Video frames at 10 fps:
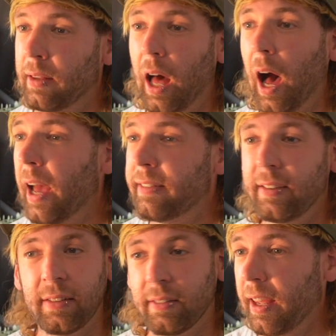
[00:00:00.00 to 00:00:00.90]
I
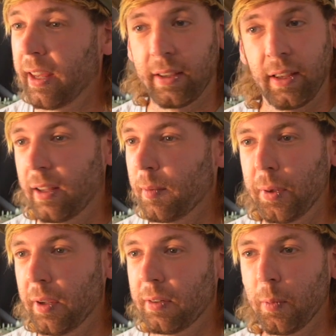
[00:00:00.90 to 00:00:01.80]
didn't take a
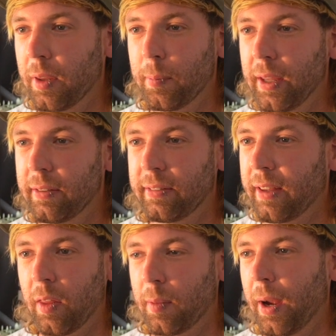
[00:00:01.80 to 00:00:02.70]
computer with me to
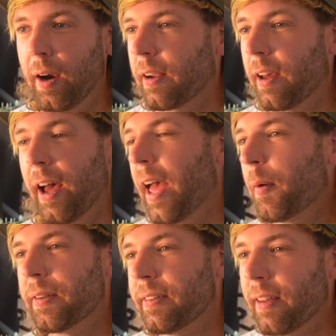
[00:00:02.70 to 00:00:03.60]
South America. It
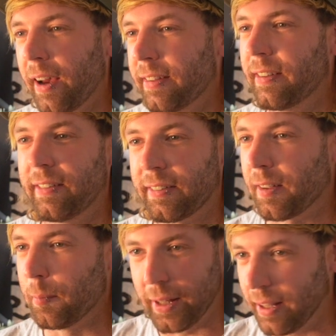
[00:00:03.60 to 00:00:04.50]
was nice to just completely